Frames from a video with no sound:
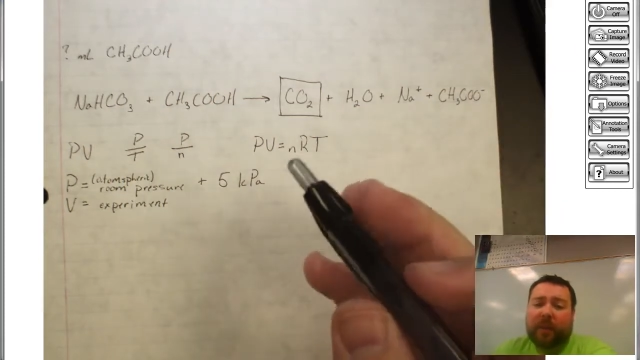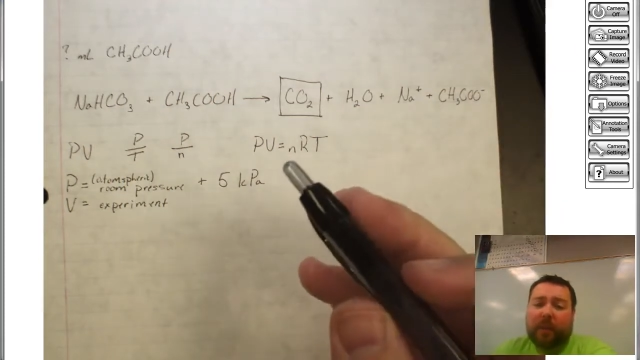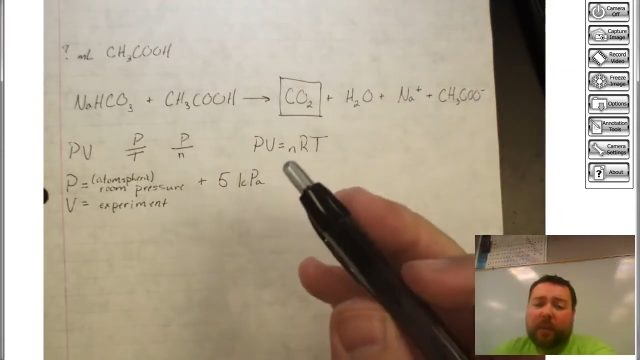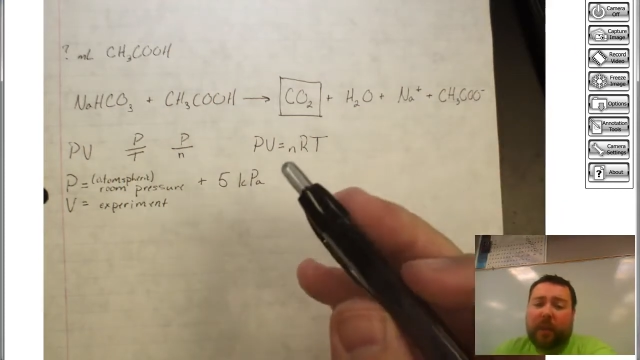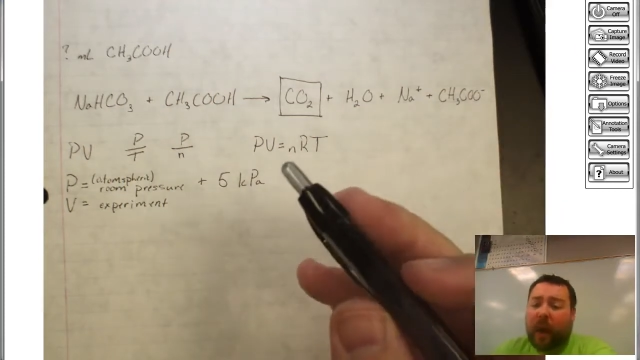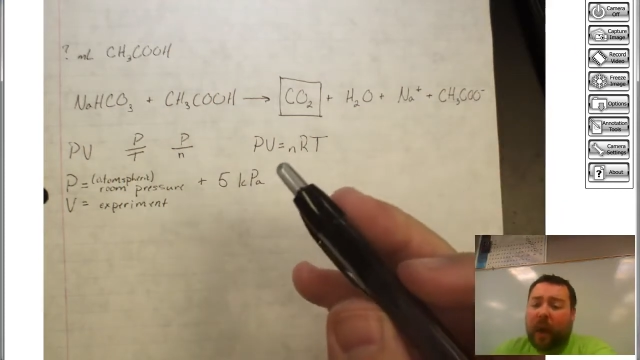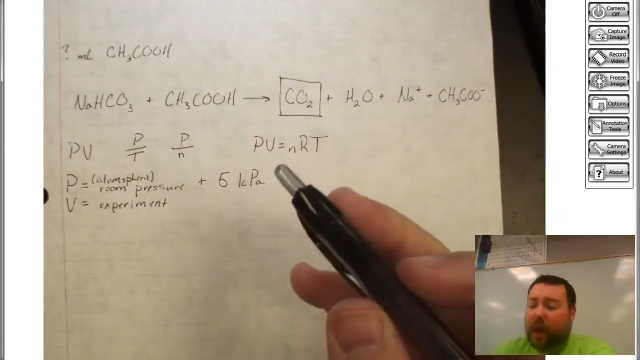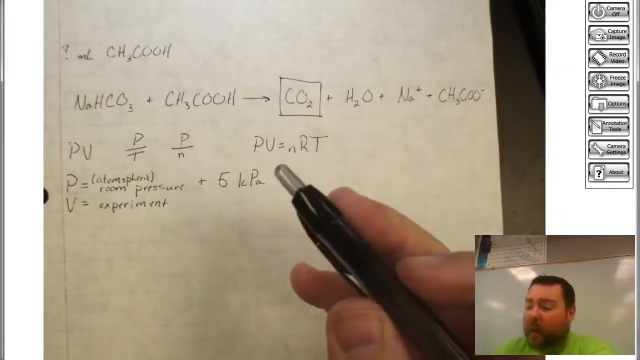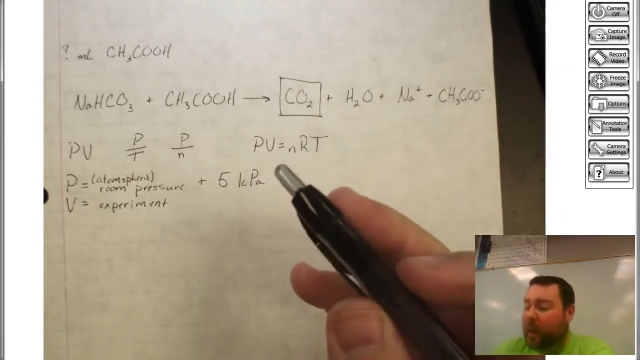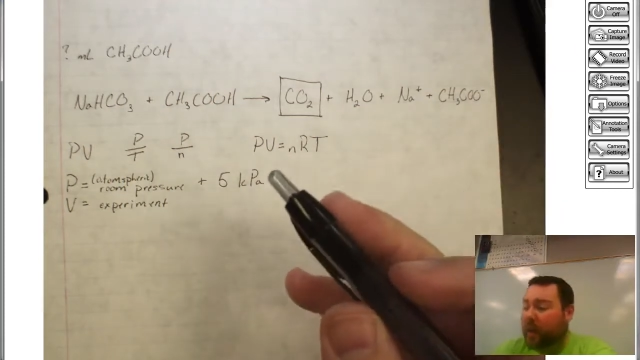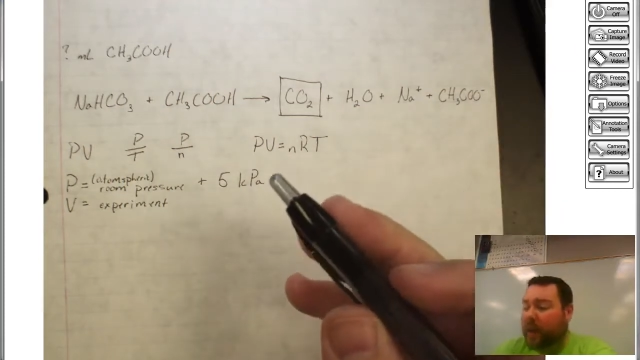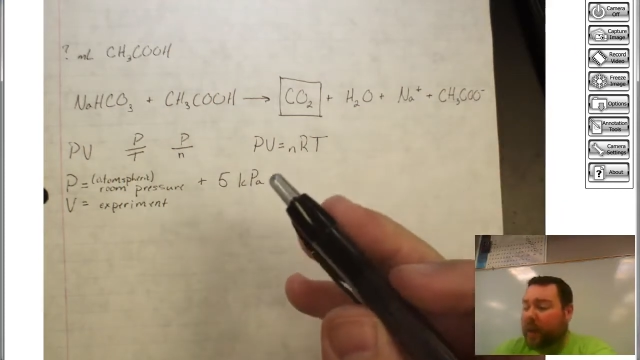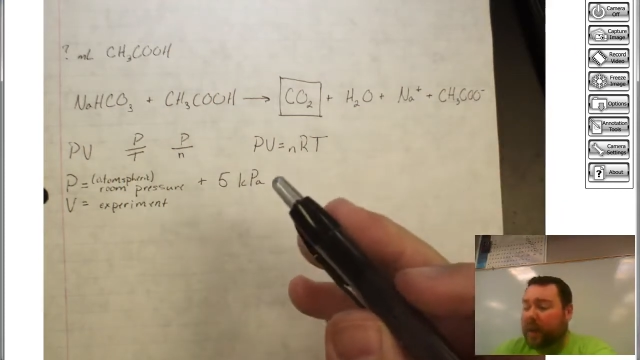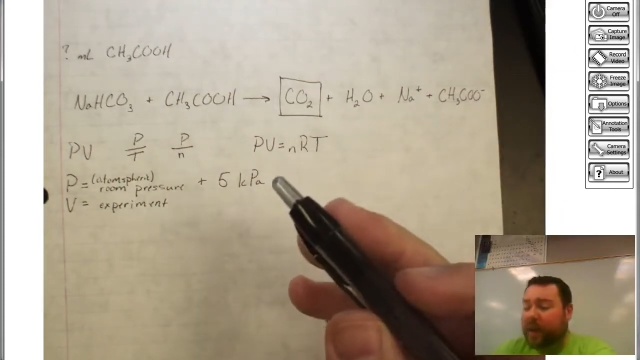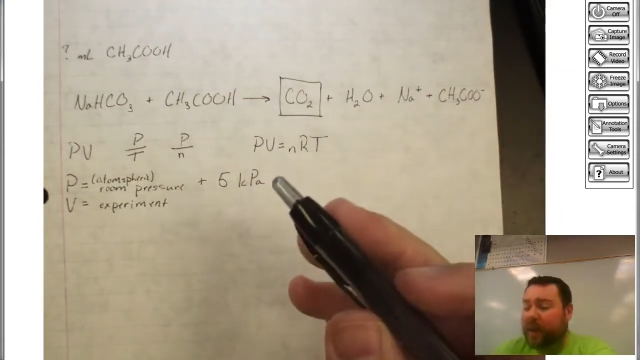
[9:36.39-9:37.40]
water
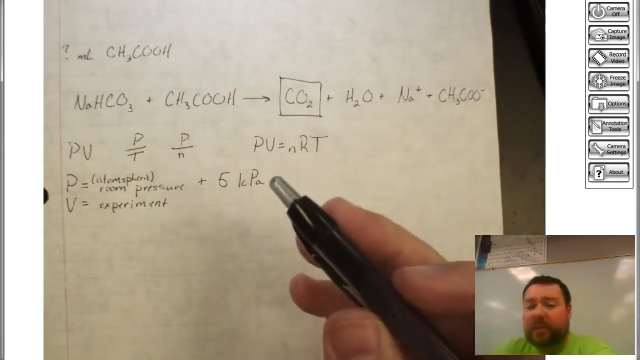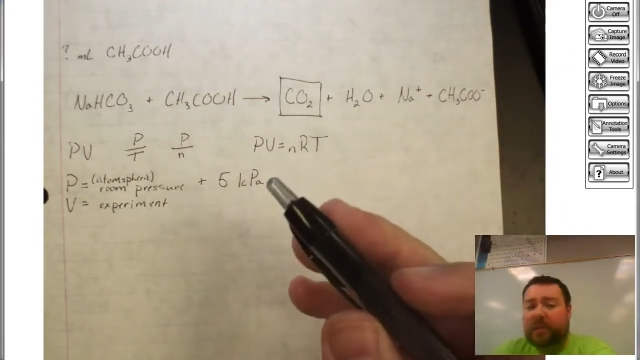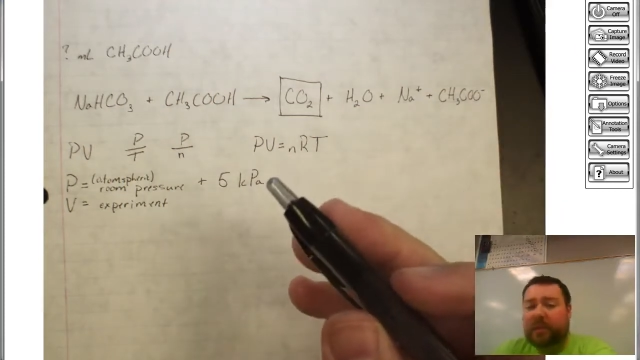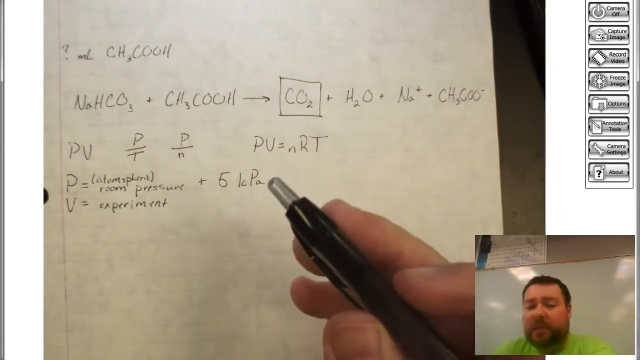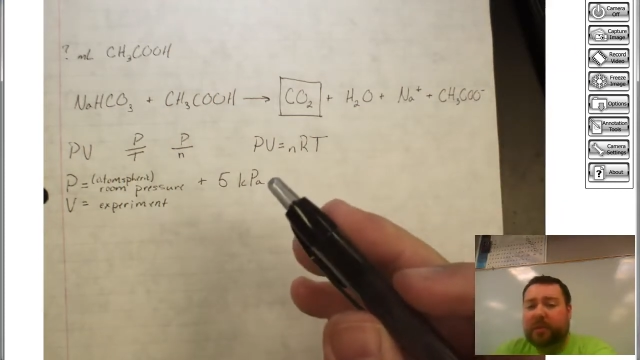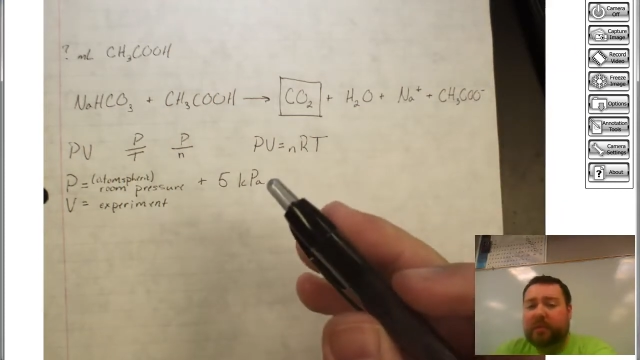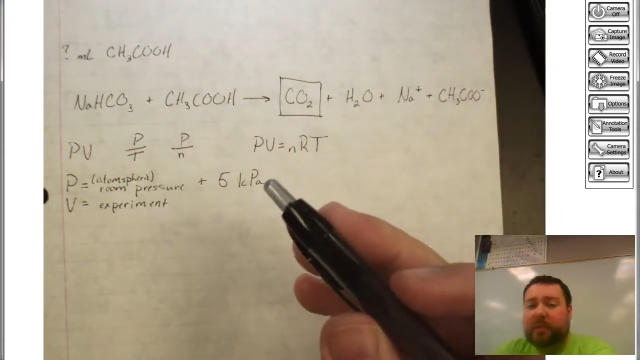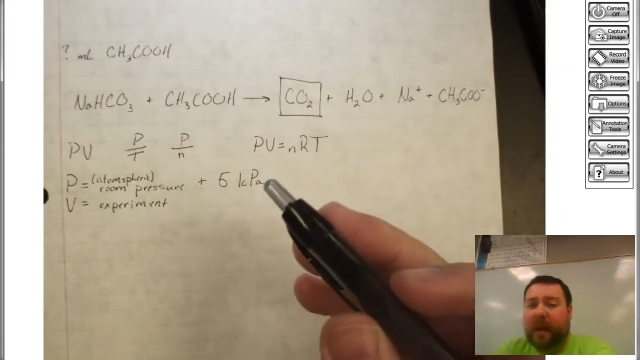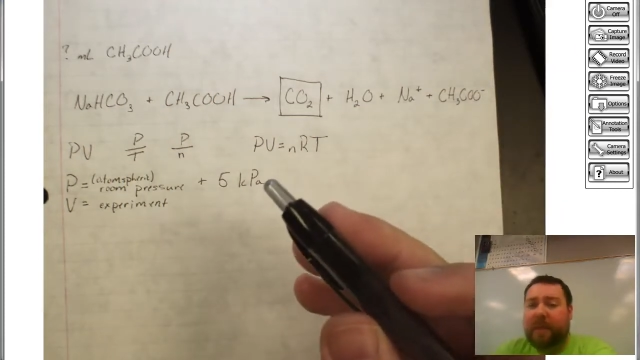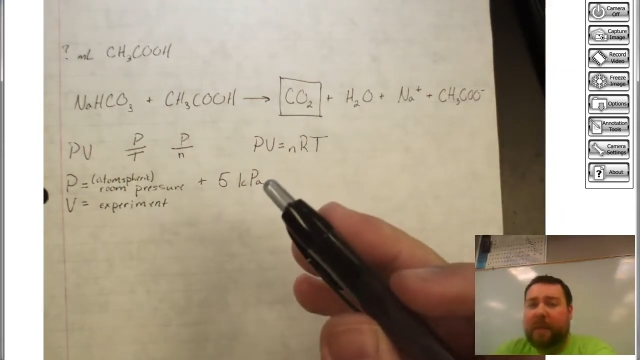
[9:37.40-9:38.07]
into my